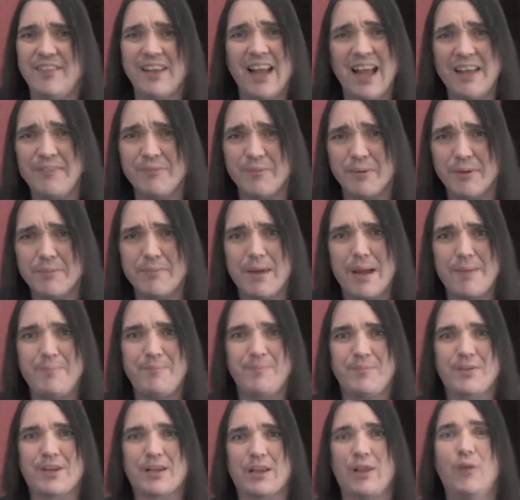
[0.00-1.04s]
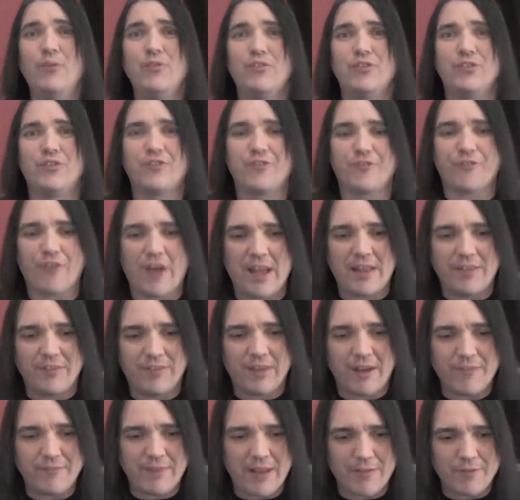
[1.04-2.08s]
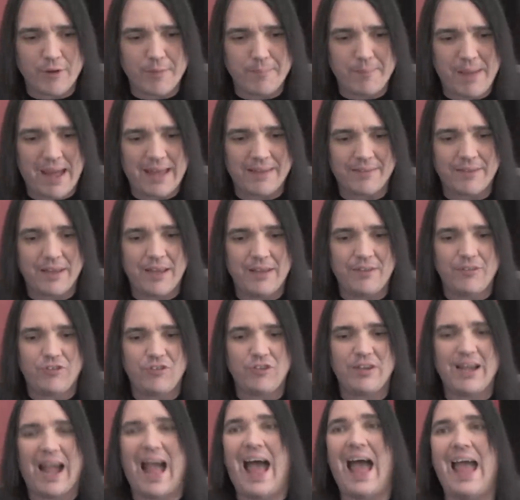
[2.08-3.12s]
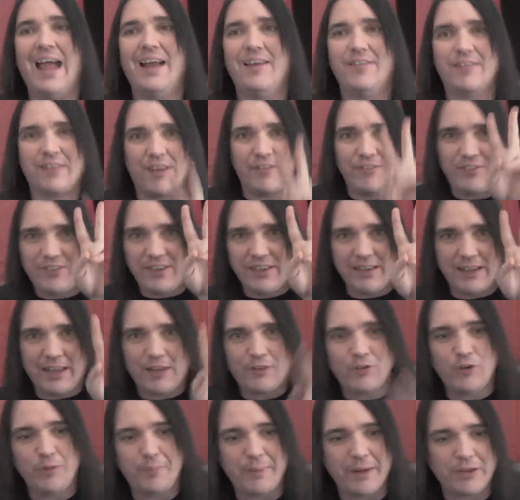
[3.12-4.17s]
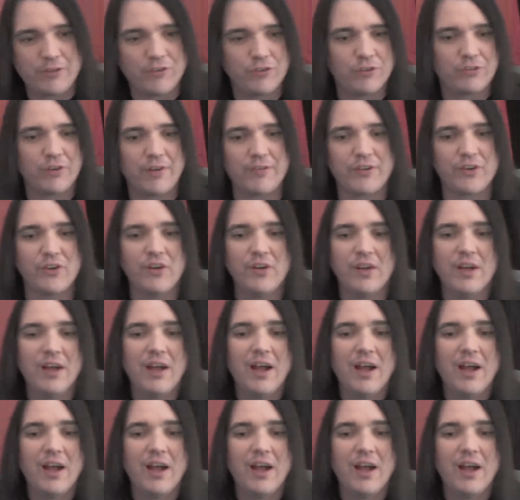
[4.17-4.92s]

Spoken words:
You know, one of my closest friends I've never met, and she hides. I've seen like two pictures of her.